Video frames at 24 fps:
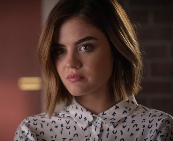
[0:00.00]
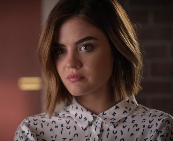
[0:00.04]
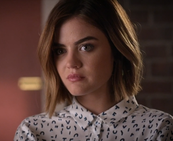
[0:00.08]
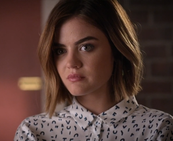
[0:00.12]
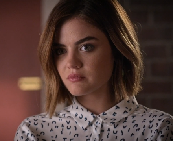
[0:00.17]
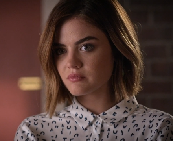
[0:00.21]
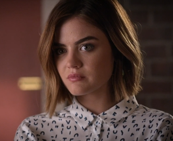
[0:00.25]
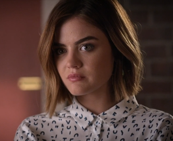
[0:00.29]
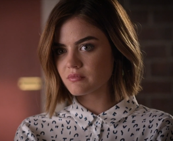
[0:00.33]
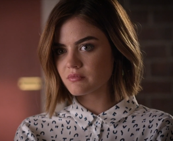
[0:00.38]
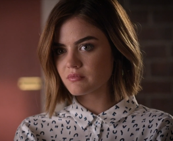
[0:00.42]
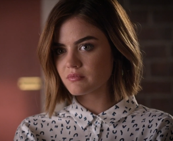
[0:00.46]

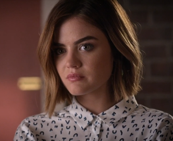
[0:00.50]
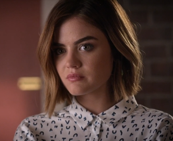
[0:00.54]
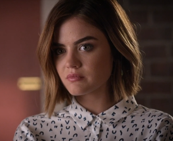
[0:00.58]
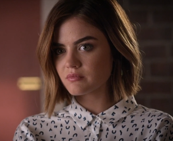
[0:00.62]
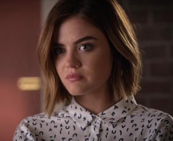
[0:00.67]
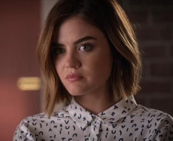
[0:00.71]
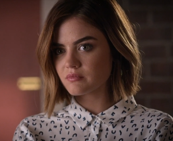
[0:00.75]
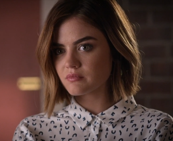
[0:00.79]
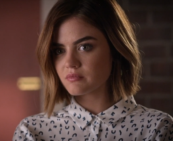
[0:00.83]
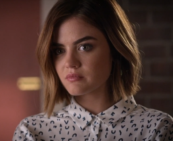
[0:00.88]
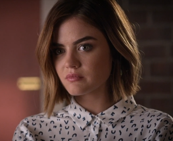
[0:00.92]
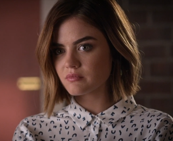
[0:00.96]

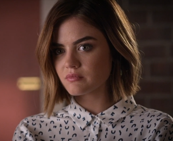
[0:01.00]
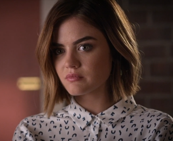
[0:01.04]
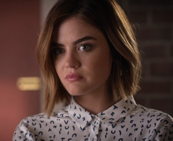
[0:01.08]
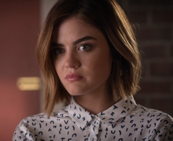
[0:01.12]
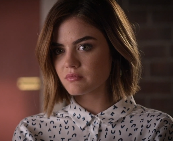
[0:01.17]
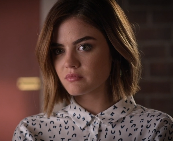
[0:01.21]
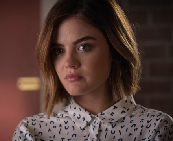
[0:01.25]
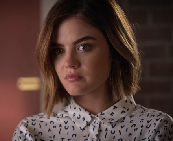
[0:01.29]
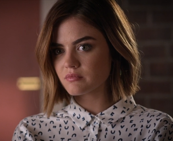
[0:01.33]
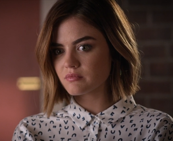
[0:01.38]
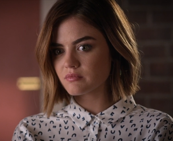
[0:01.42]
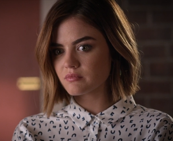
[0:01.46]

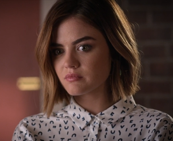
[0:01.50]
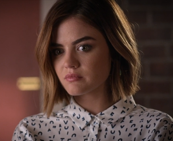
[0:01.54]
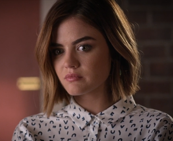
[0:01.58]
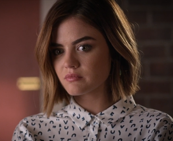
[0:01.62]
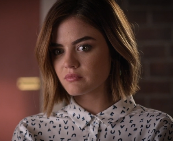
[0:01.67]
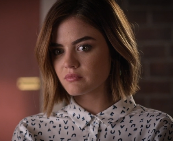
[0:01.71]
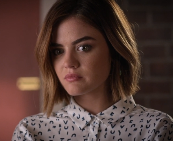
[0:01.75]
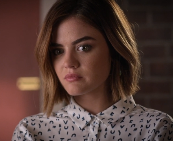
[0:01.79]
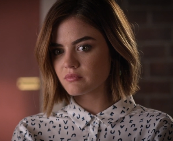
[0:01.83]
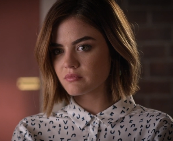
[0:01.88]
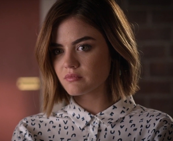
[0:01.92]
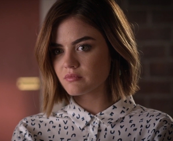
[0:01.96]

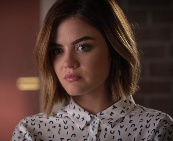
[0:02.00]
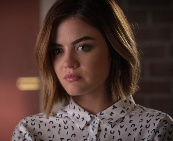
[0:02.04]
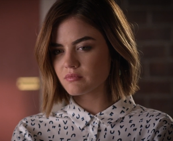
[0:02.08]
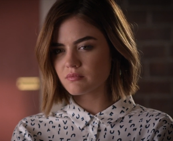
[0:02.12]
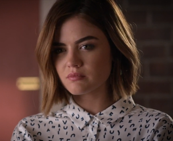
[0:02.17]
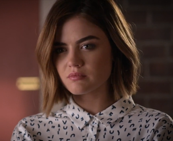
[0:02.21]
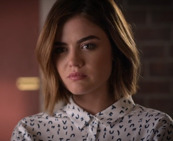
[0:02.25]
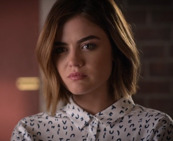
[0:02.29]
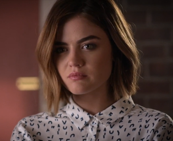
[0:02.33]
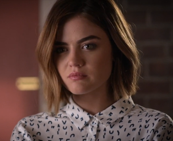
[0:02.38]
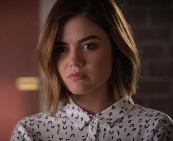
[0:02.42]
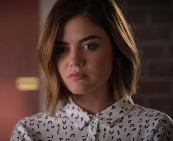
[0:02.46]

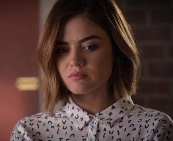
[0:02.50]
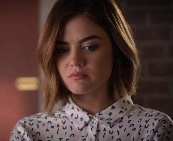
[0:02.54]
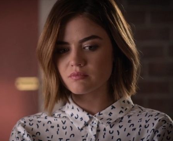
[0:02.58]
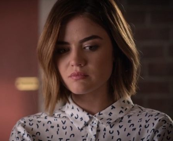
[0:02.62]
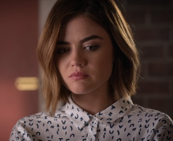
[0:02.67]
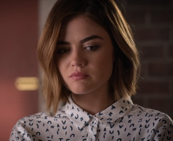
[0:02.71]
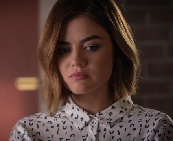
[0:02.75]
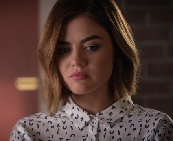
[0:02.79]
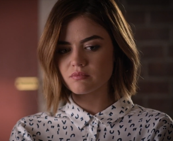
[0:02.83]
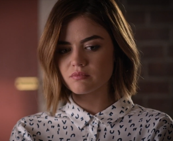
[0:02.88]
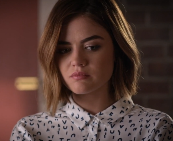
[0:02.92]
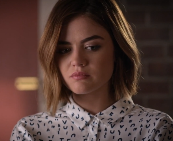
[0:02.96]

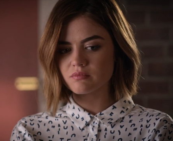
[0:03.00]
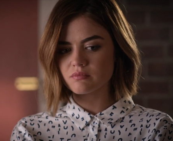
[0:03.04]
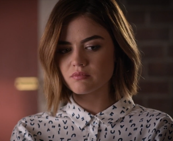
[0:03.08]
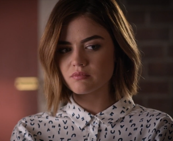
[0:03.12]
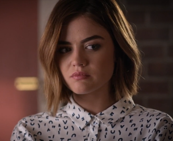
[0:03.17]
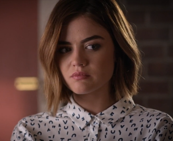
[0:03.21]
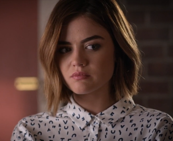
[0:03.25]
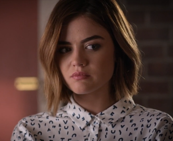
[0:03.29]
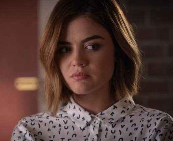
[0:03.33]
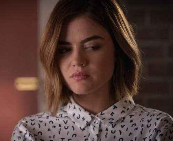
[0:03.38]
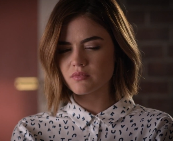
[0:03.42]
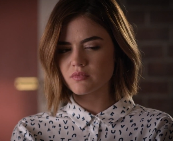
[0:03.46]

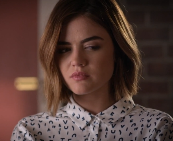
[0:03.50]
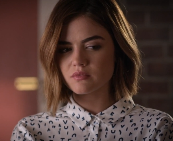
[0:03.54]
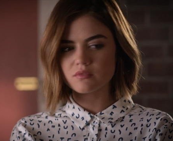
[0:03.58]
Nothing is said.